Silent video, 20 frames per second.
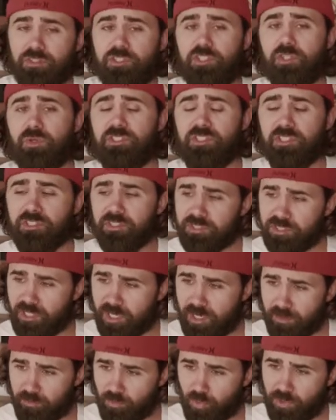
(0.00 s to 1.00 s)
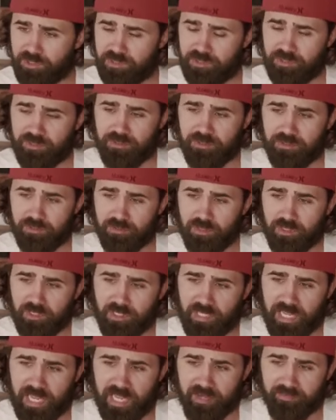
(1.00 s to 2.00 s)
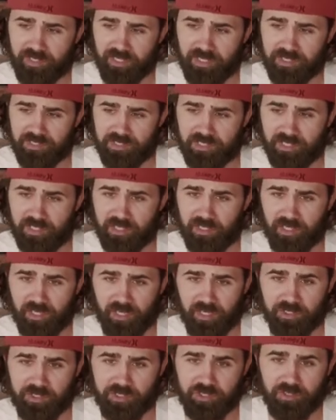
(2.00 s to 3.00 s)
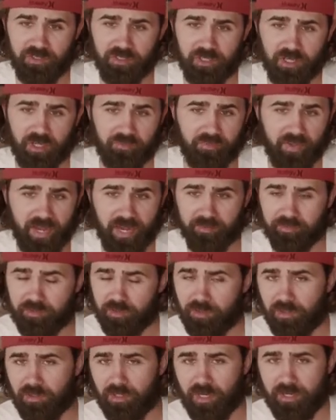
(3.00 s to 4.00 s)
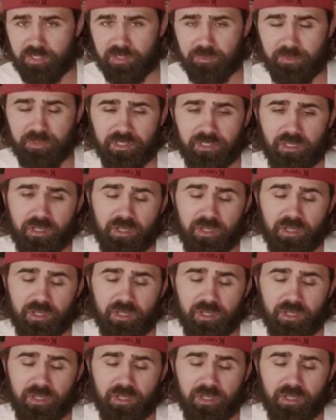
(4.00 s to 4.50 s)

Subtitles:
So I took the job, went to Afghanistan, and sure enough, after I spent